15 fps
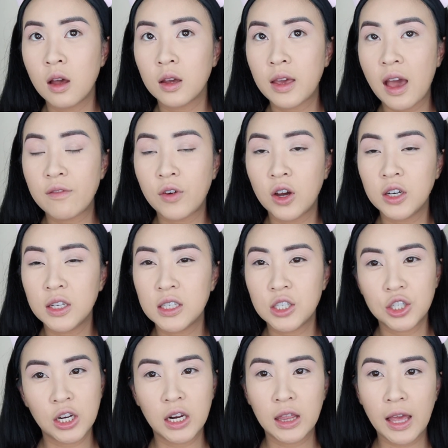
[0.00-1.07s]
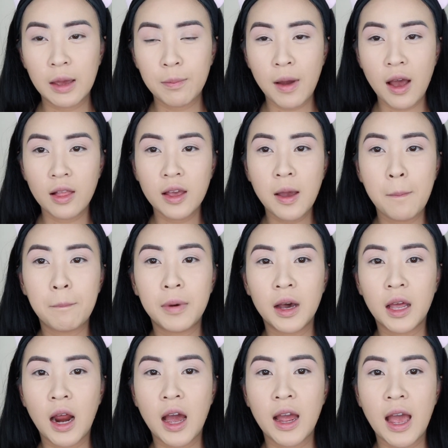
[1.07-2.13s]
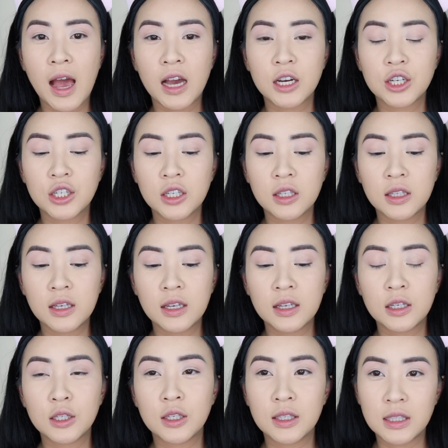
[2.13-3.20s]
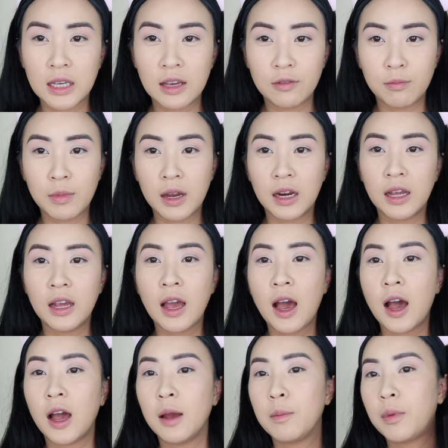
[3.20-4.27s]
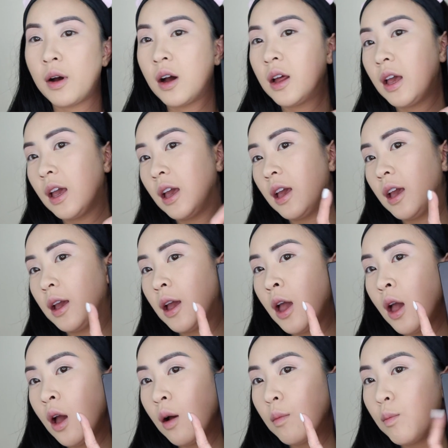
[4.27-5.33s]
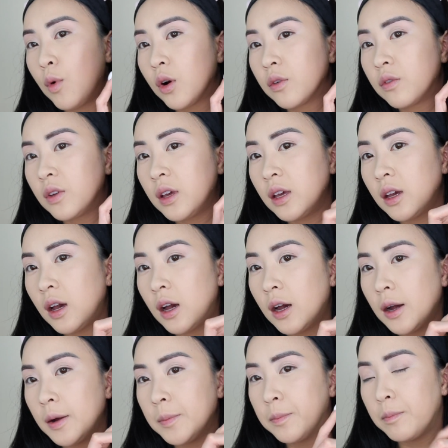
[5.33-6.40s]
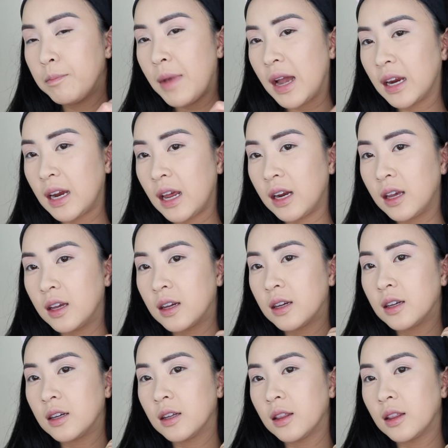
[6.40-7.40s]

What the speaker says: Kat Von D's Shade and Light palette, but I actually, to save money, I bought a Morphe magnetic,